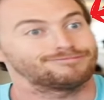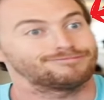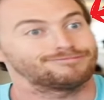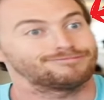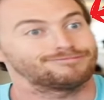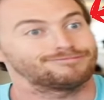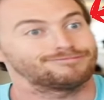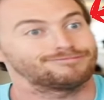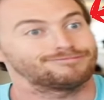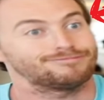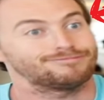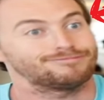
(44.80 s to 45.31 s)

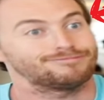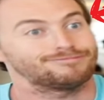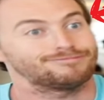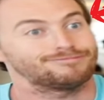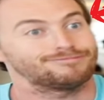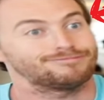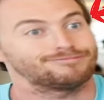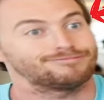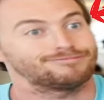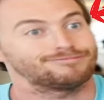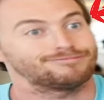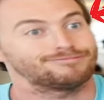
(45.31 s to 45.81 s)

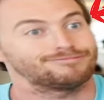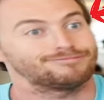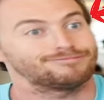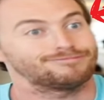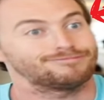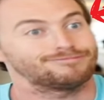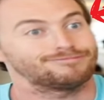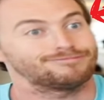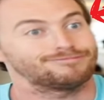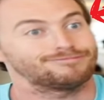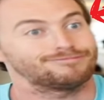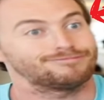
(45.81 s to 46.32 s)

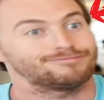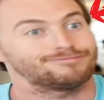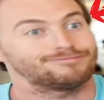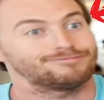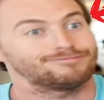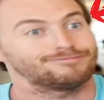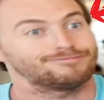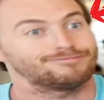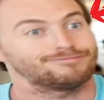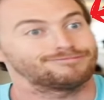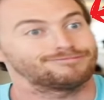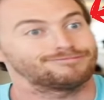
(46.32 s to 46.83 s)

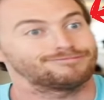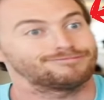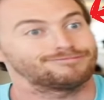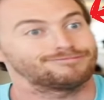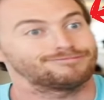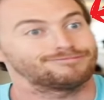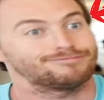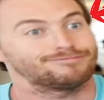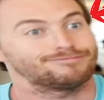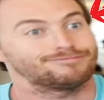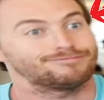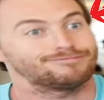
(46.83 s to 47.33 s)

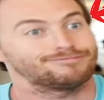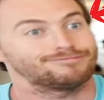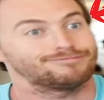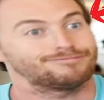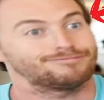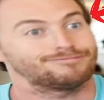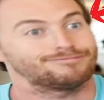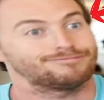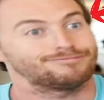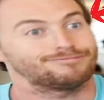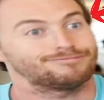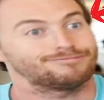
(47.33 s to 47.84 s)

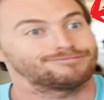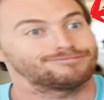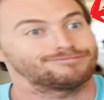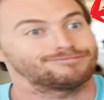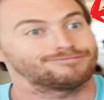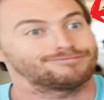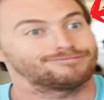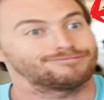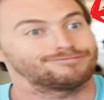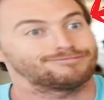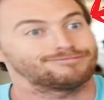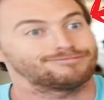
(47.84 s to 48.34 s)

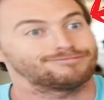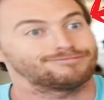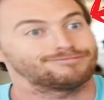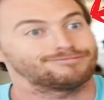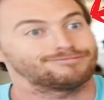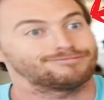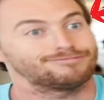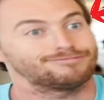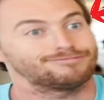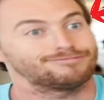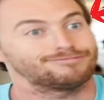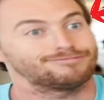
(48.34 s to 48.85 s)

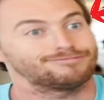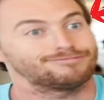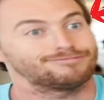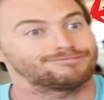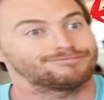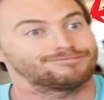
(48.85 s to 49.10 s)
[no speech]